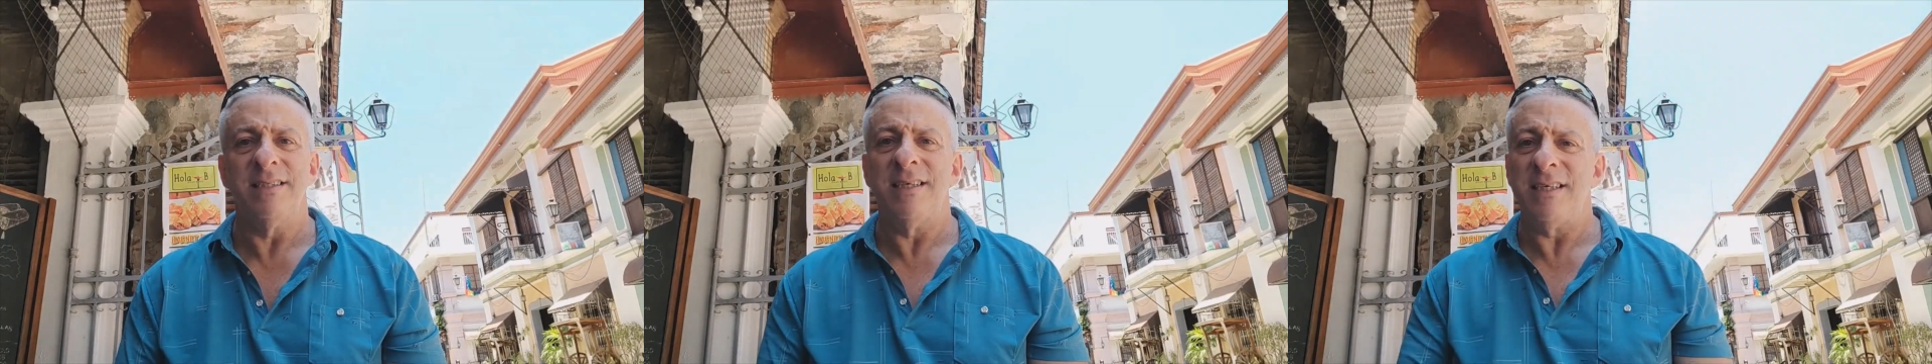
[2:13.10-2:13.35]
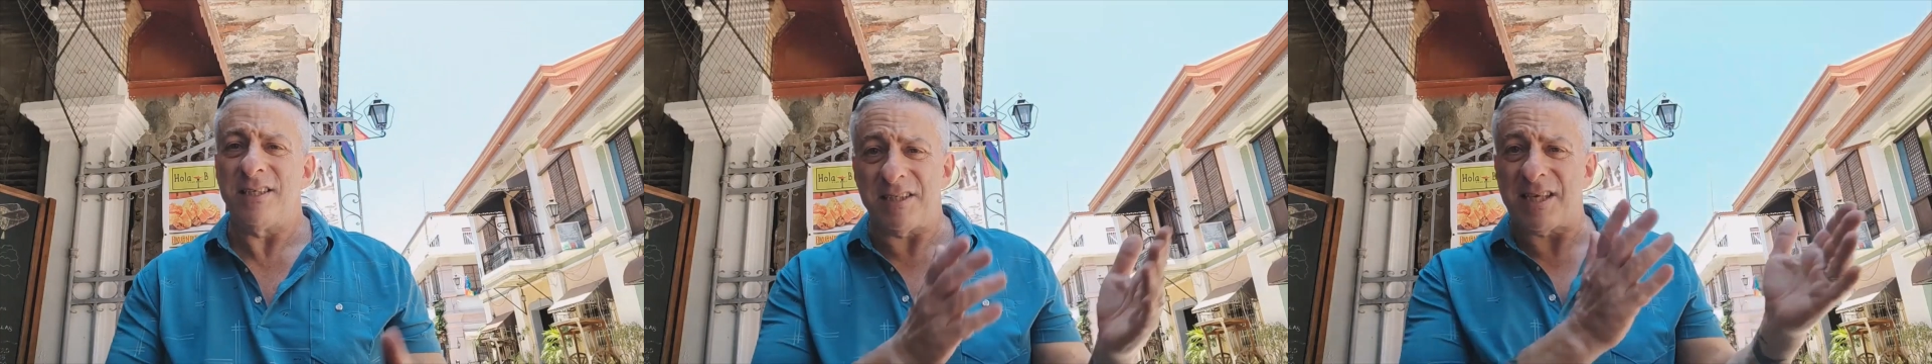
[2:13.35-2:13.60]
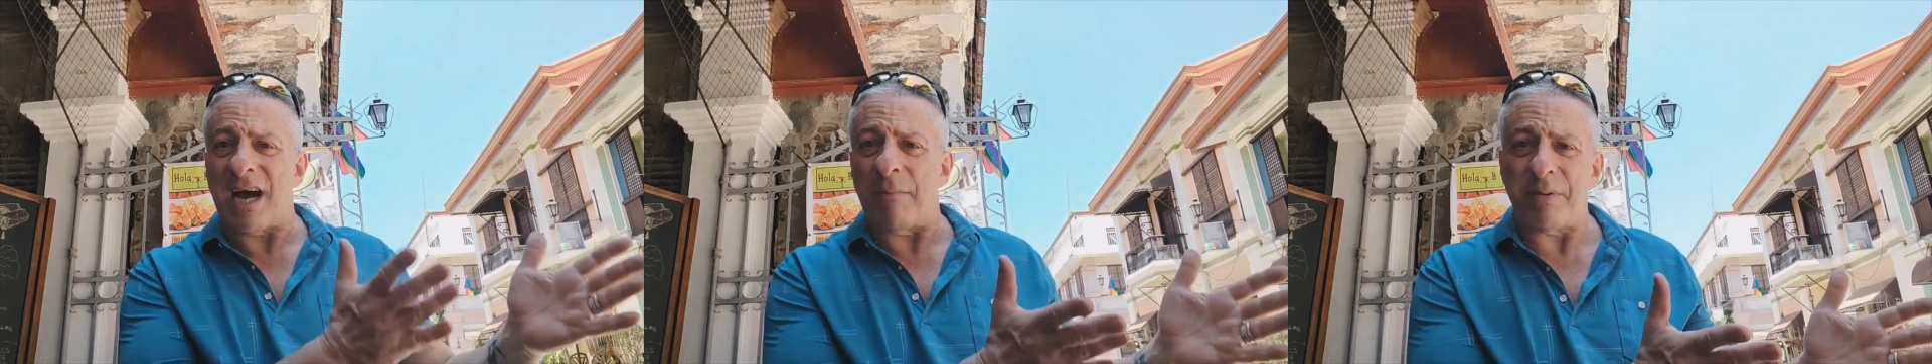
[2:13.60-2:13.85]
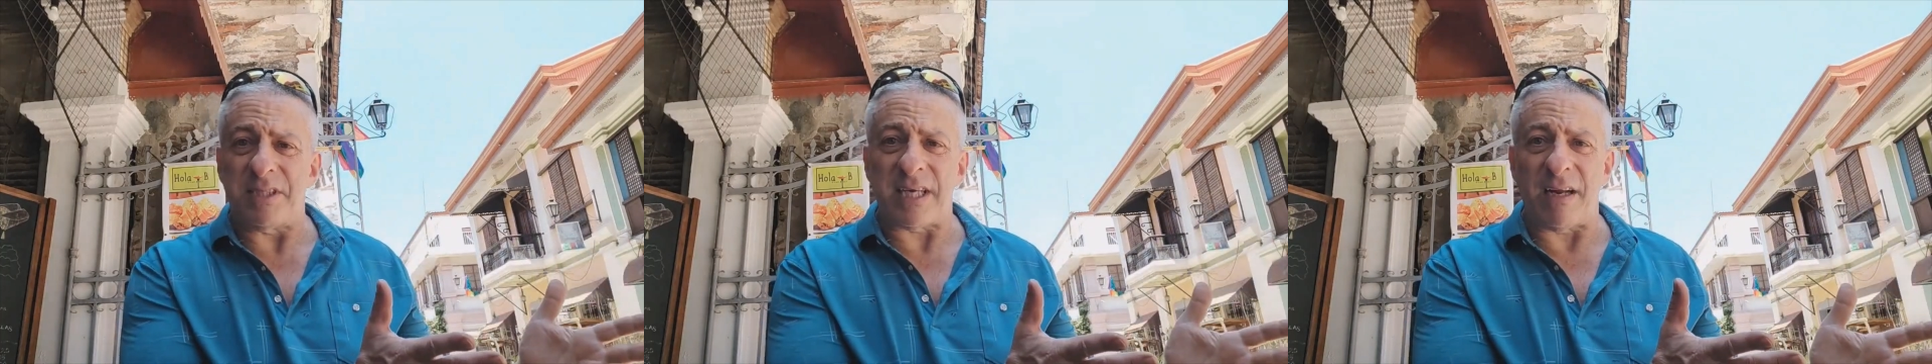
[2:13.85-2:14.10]
just
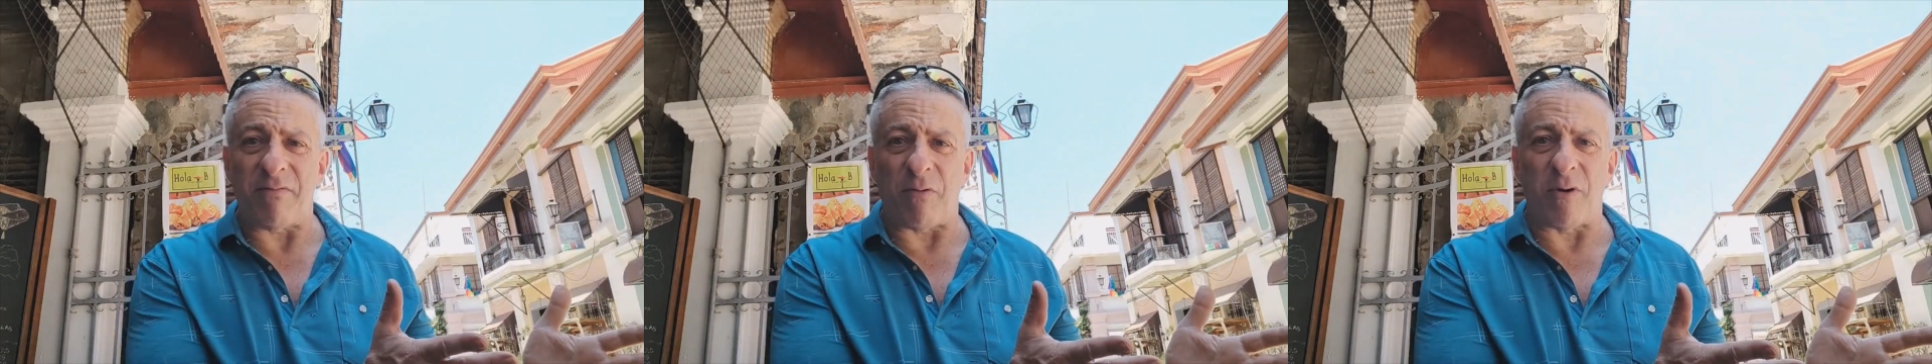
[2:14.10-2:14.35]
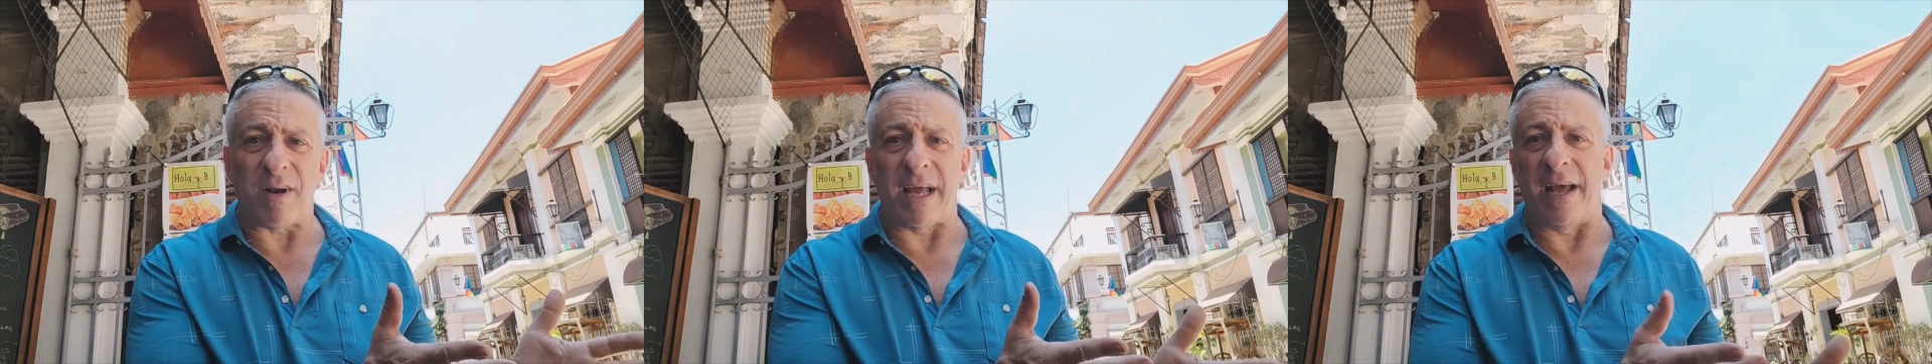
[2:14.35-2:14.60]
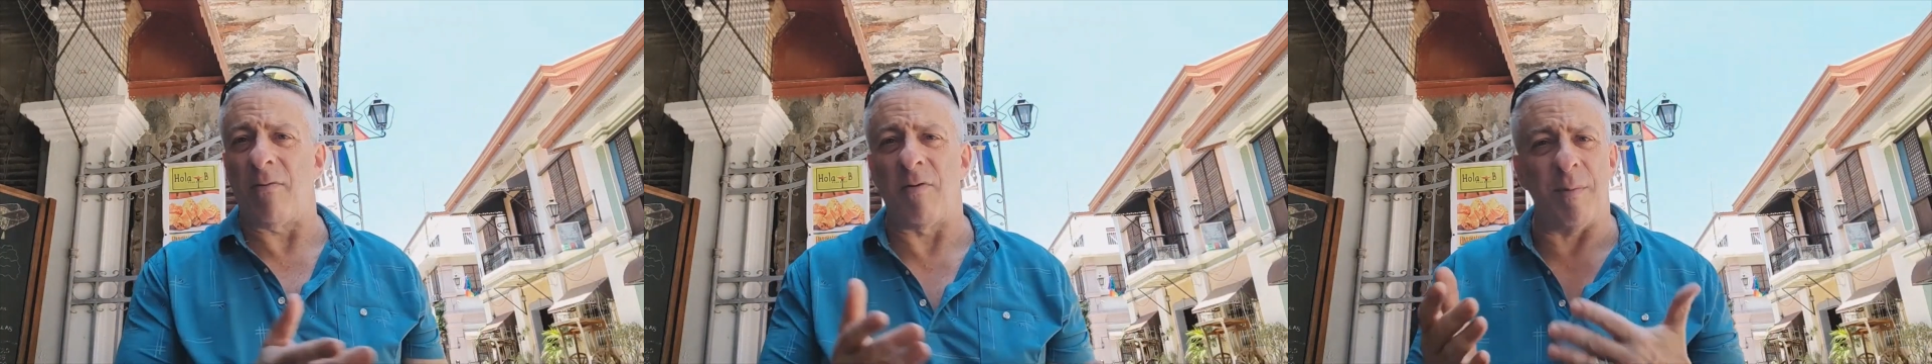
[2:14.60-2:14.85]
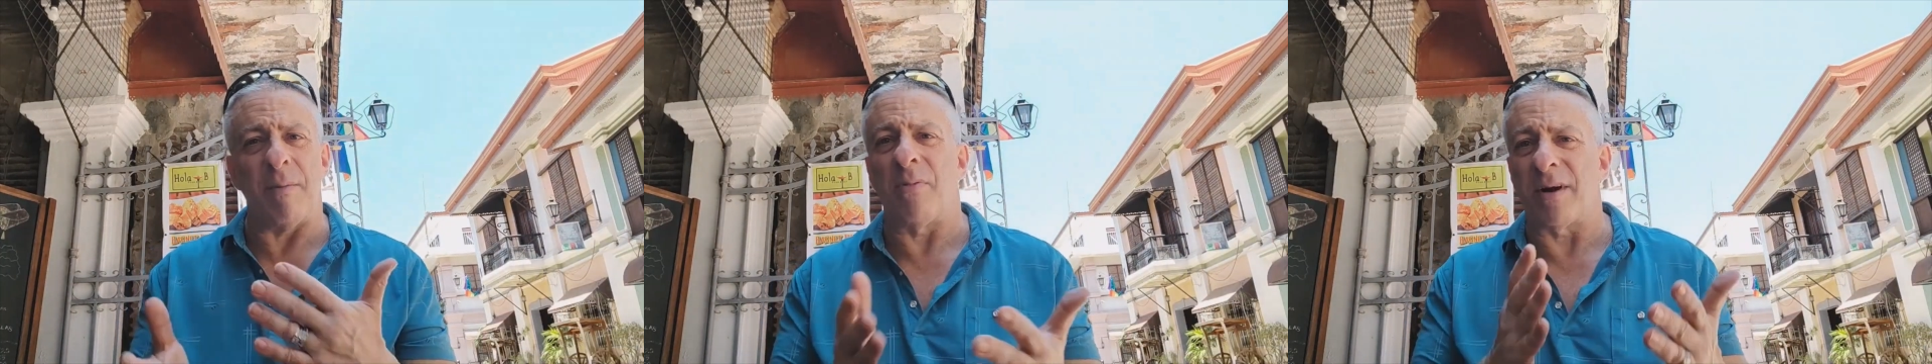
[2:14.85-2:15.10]
compensate for it later. Remember,